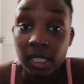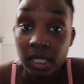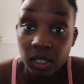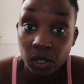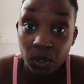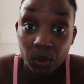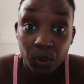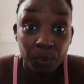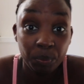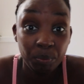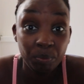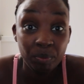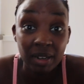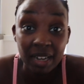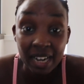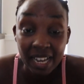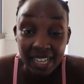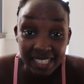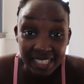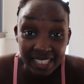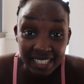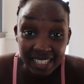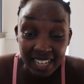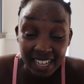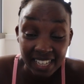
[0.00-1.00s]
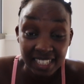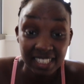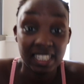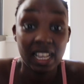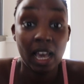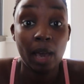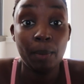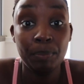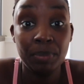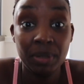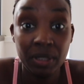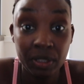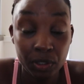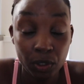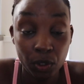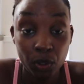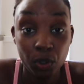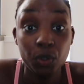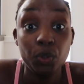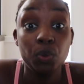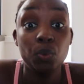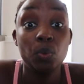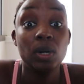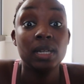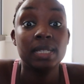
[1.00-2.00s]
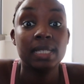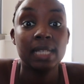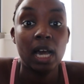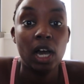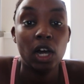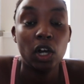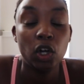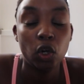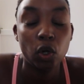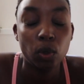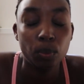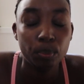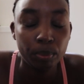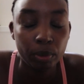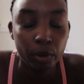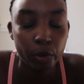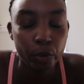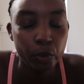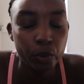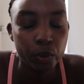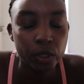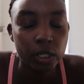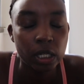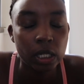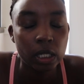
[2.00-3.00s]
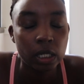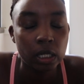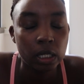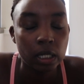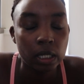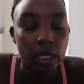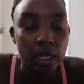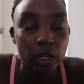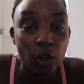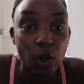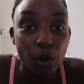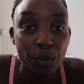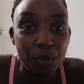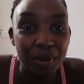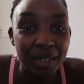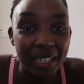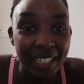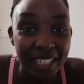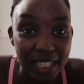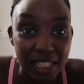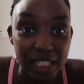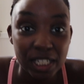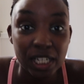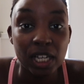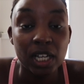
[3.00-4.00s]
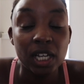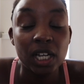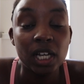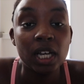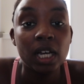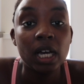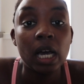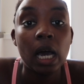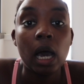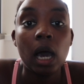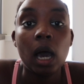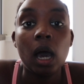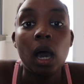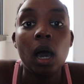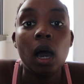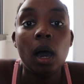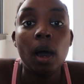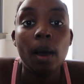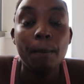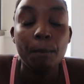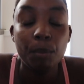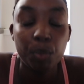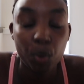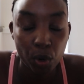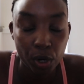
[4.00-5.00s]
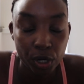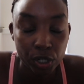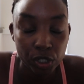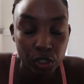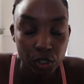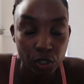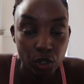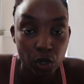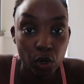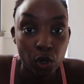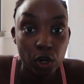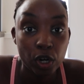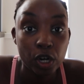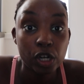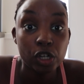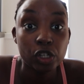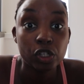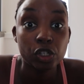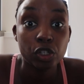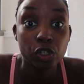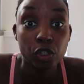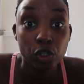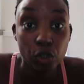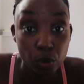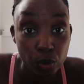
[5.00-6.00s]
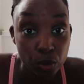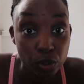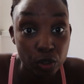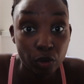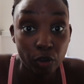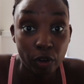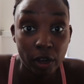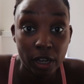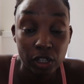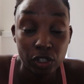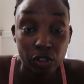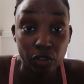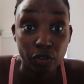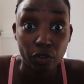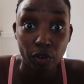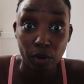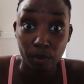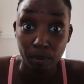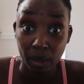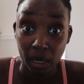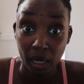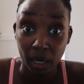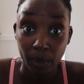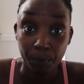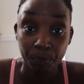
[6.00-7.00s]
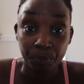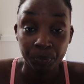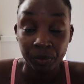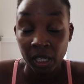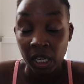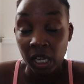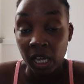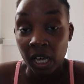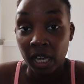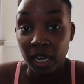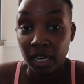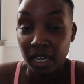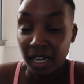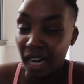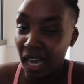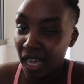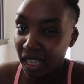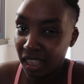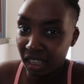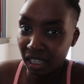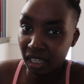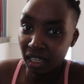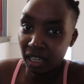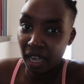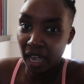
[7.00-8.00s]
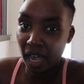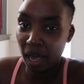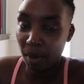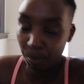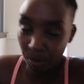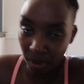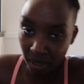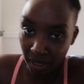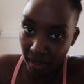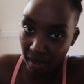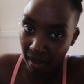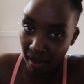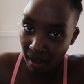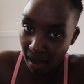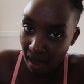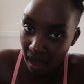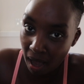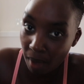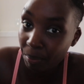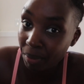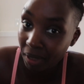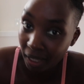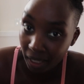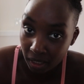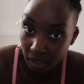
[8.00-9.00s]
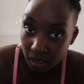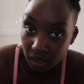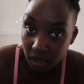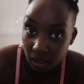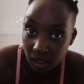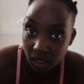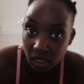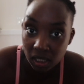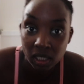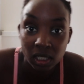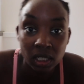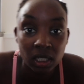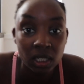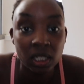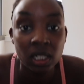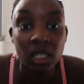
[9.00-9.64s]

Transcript: So last night's episode was a complete, complete bore snore snooze fest for me. Nothing epic happened